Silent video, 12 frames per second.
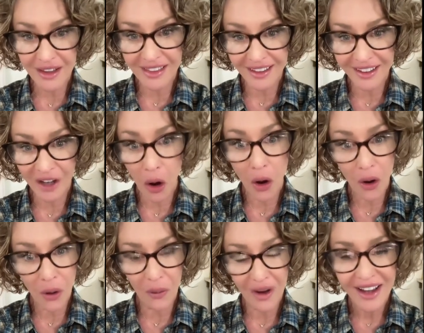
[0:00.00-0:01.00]
think,
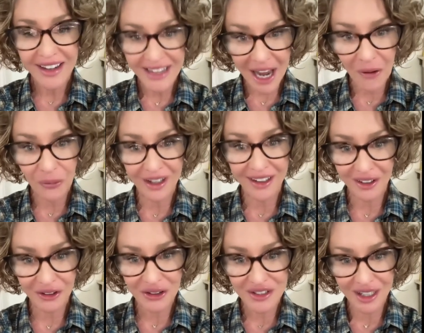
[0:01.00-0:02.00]
oh, now we can
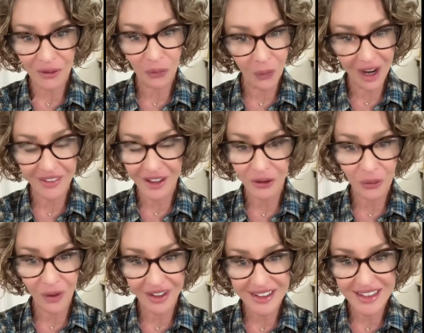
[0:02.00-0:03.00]
understand why they don't
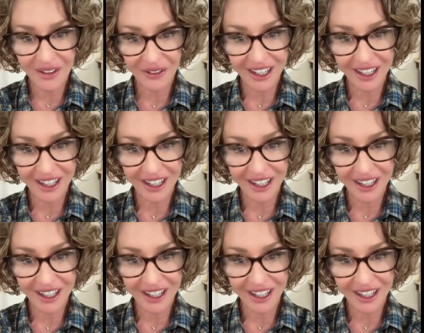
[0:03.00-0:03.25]
want us down in